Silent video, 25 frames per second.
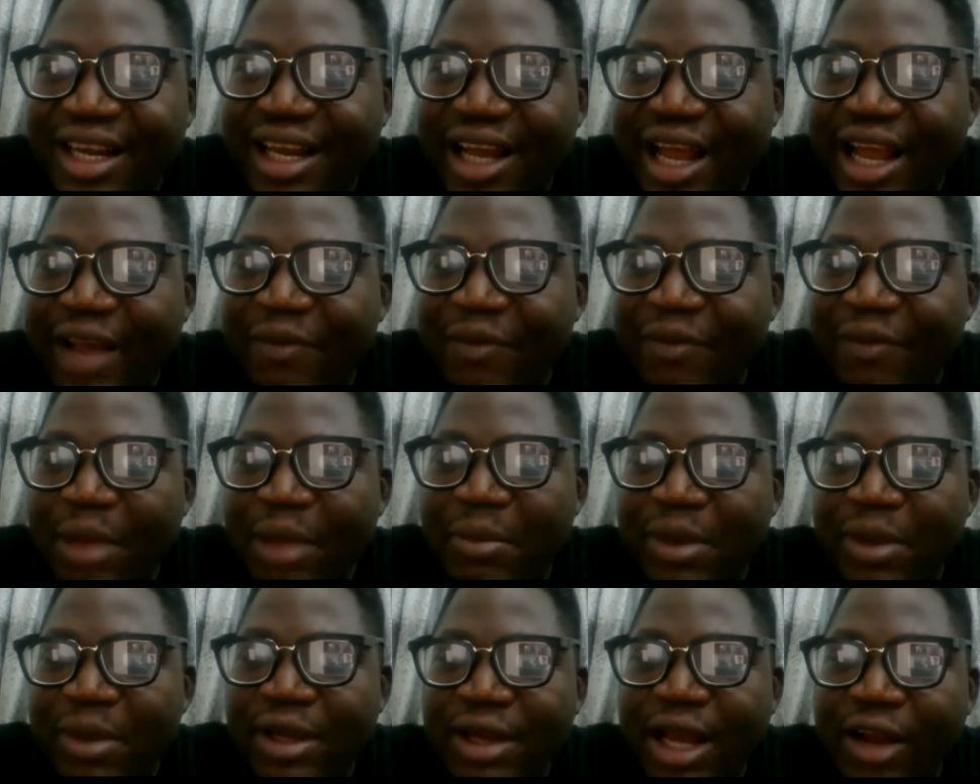I'm
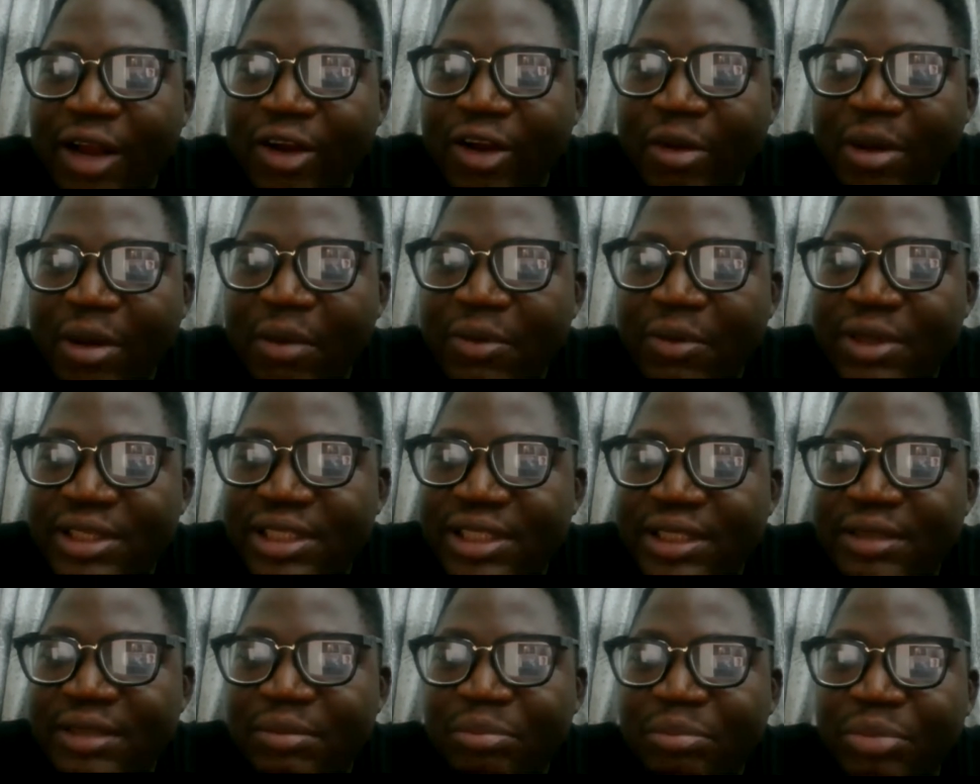not
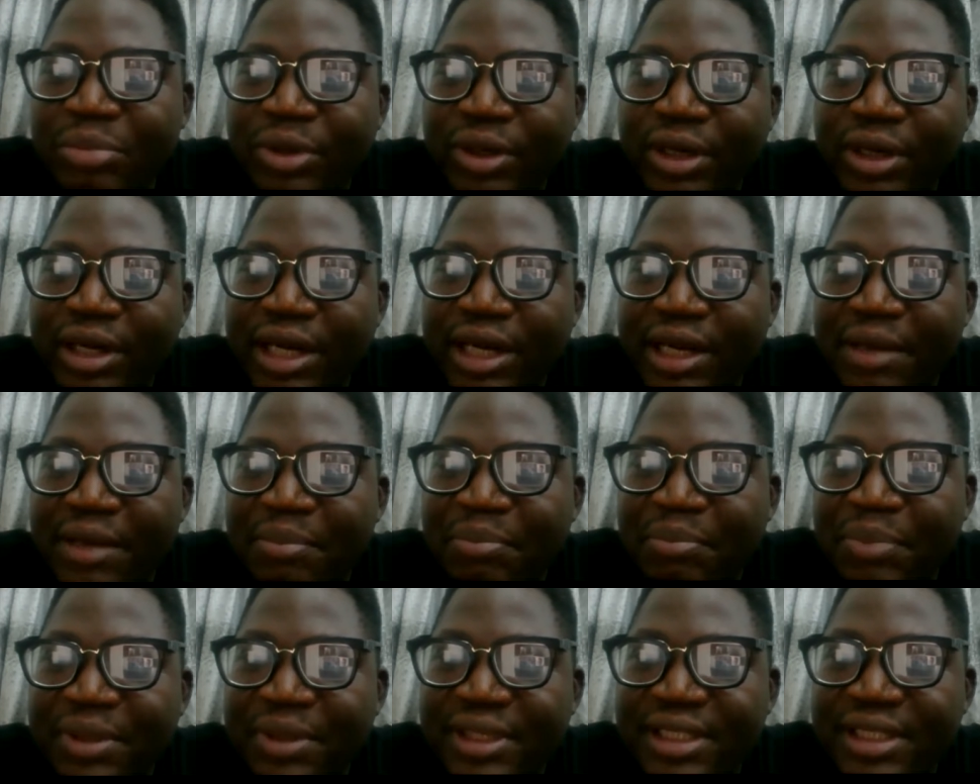saying burger and
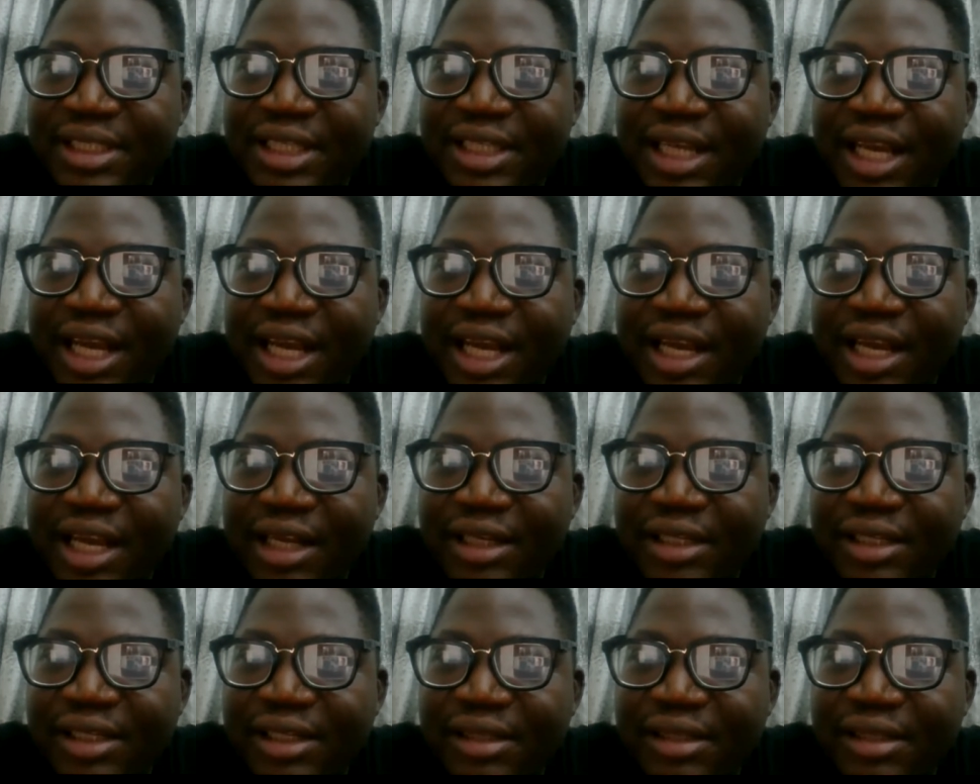pizza and,